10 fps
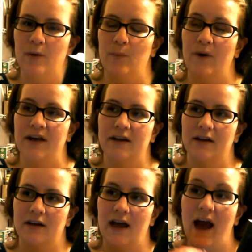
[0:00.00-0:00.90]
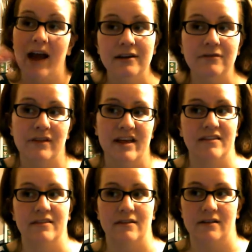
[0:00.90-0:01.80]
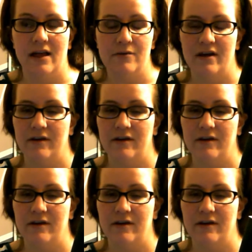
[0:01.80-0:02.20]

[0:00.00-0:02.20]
But kind of like the cloud